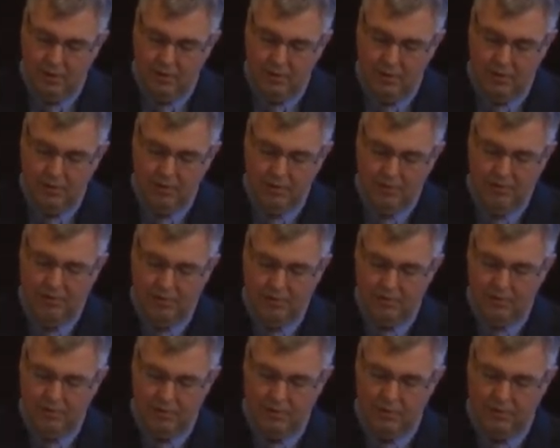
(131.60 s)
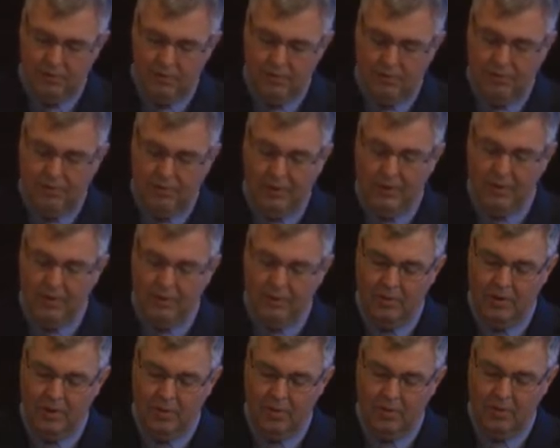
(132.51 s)
these funds
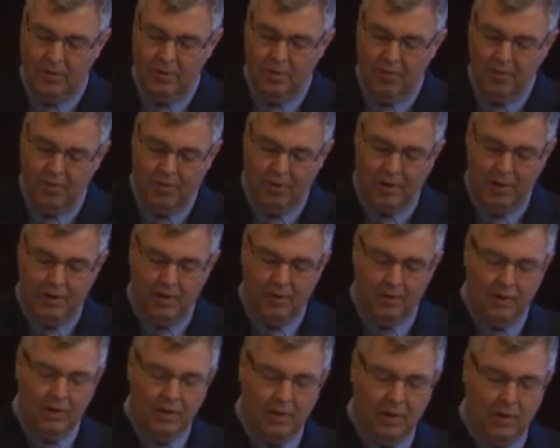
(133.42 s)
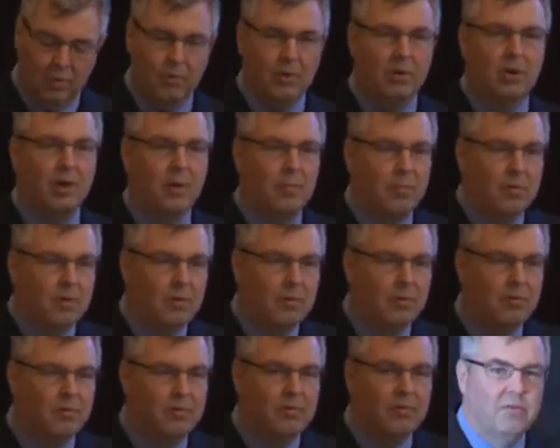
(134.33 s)
can redefine how we
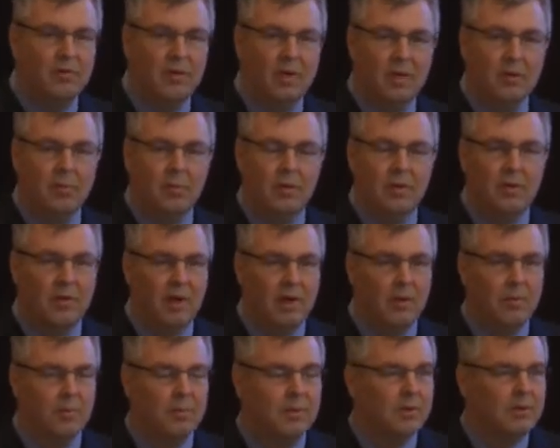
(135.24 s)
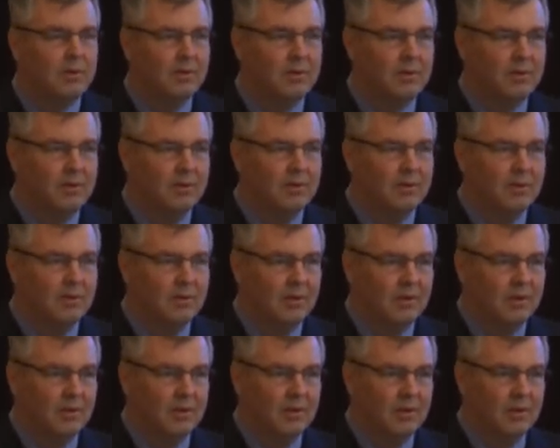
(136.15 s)
approach sustainable development.
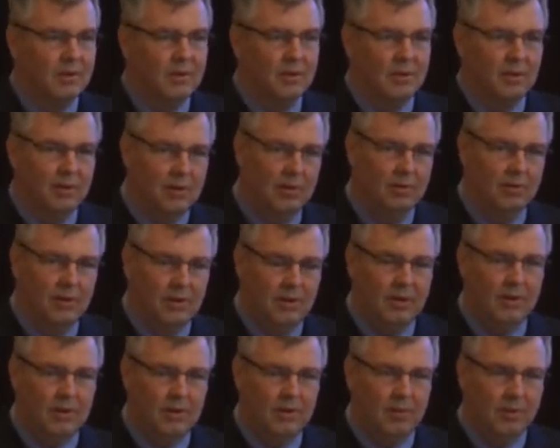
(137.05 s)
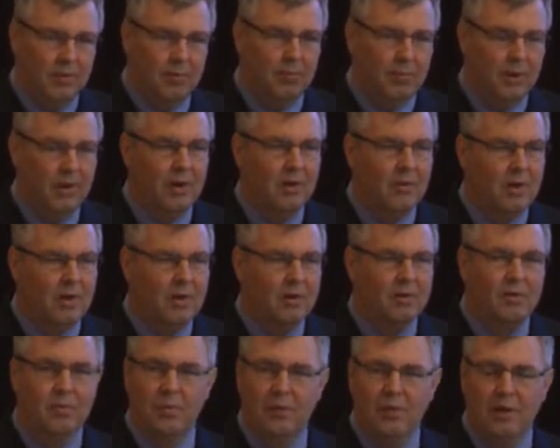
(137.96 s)
Now compare
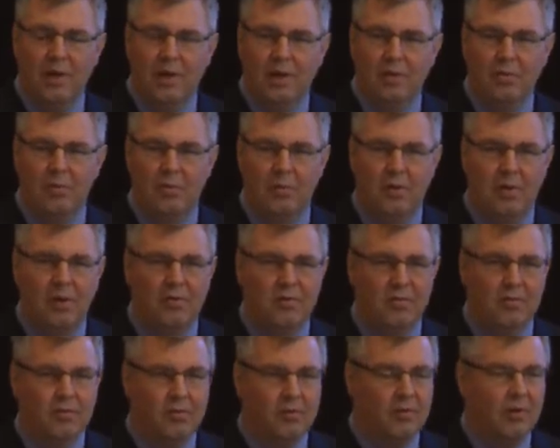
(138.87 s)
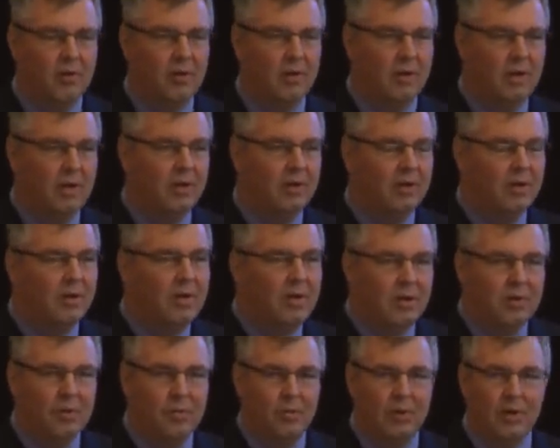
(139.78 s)
that with the aspirations of a
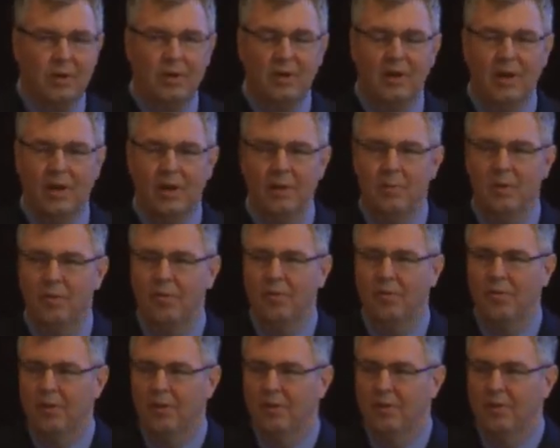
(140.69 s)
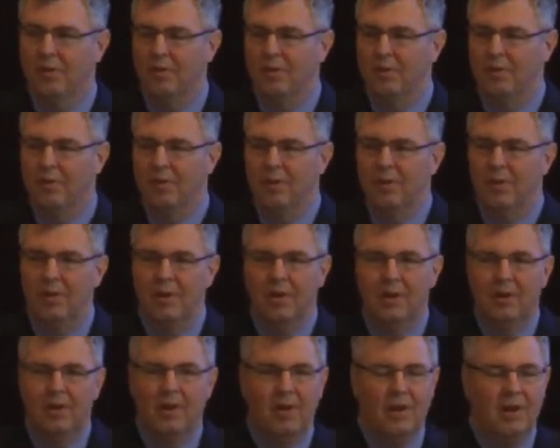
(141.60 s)
Green Climate Fund
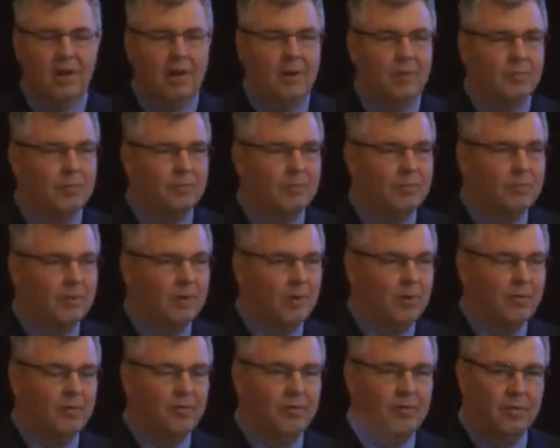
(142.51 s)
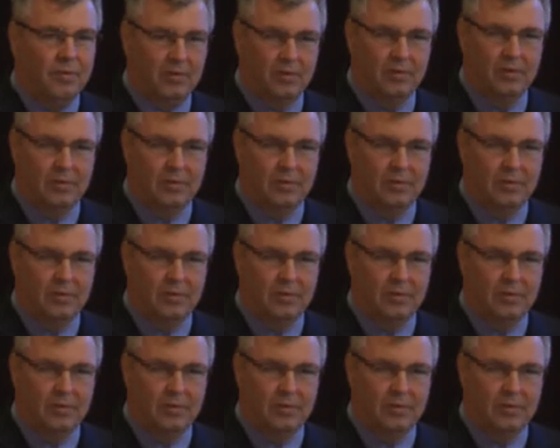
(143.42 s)
of